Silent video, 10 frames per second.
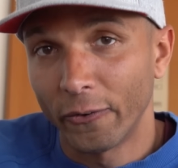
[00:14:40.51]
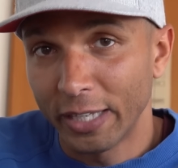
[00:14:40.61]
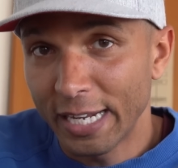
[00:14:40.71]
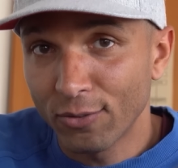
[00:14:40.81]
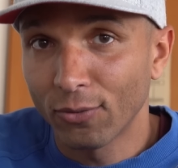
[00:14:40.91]
On
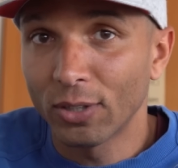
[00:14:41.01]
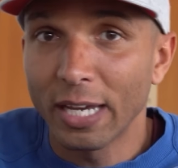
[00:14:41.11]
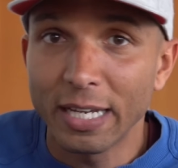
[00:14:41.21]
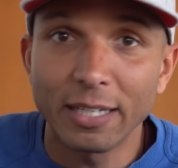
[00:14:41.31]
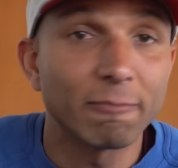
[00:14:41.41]
the
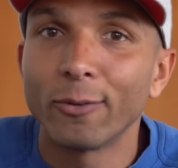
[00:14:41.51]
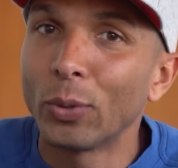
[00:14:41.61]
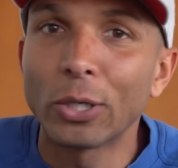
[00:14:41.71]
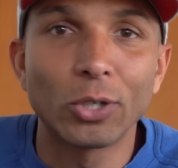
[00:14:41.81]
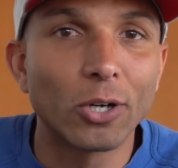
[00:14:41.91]
S58,
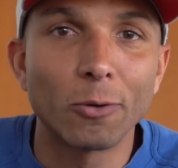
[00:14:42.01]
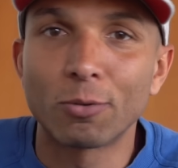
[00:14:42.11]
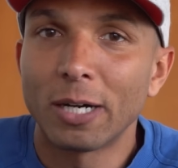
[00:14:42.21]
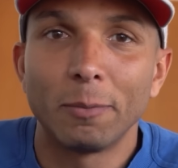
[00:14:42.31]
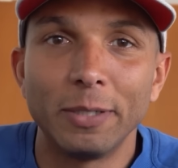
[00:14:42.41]
we could go
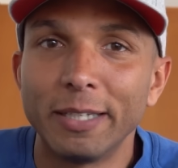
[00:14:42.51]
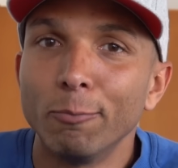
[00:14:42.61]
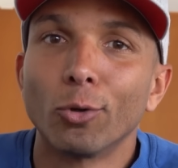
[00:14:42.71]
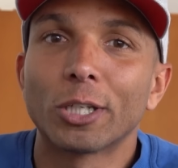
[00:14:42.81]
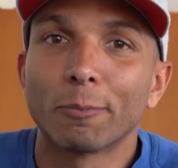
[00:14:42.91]
probably
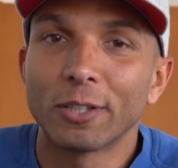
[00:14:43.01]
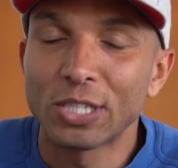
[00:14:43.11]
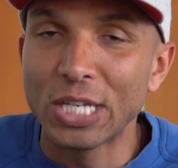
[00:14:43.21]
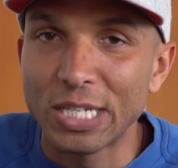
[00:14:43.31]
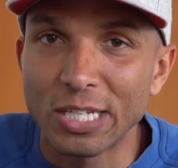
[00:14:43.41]
multiple
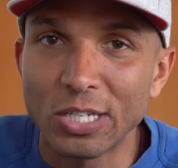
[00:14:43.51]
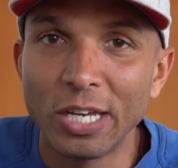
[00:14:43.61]
seasons